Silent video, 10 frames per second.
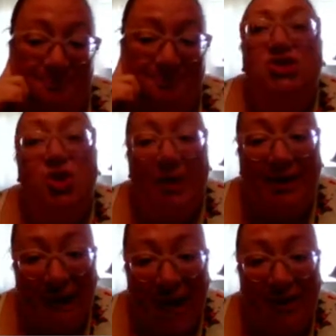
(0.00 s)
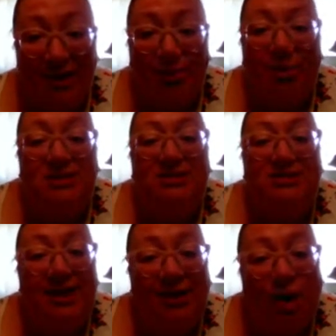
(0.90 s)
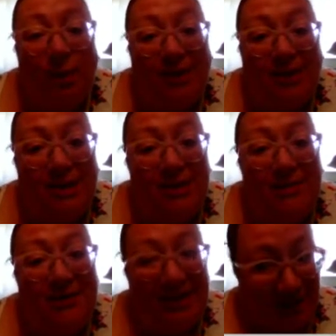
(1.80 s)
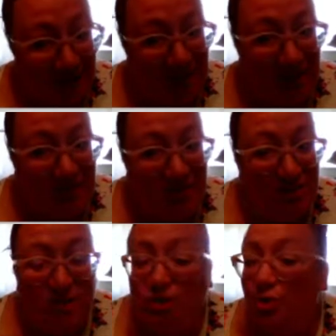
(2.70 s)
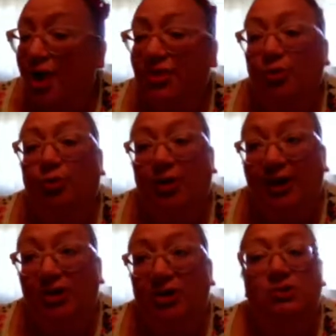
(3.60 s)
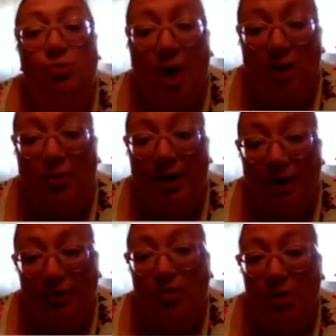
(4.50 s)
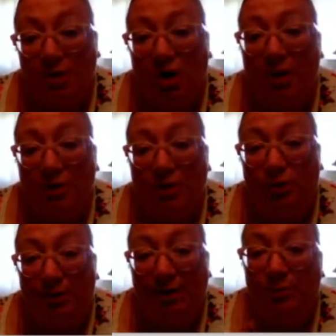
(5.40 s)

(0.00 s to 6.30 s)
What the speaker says: So again, we state our opinion in the beginning so that the reader is well aware of what they're going to read.